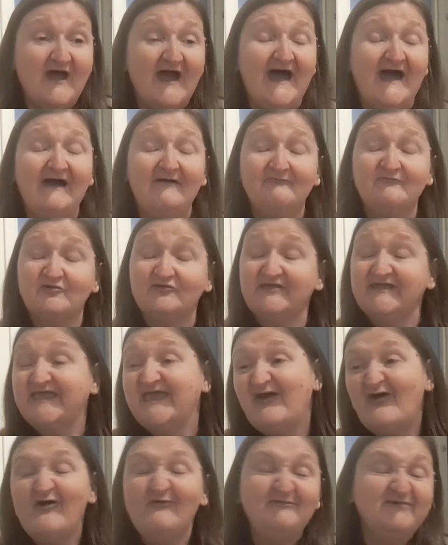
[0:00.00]
I'm going to
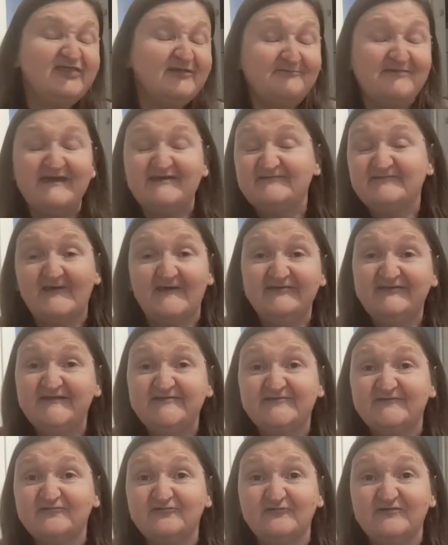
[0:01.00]
get on with the bits that I
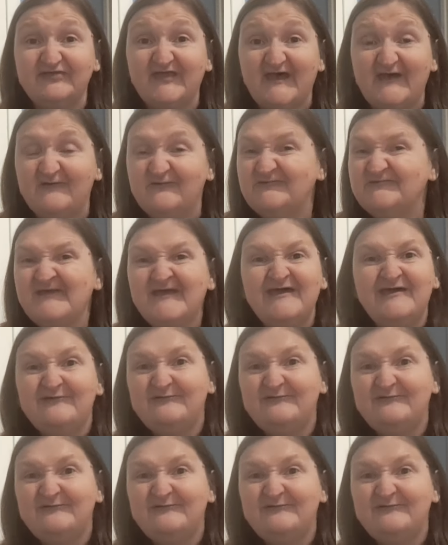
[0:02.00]
need to do in the house,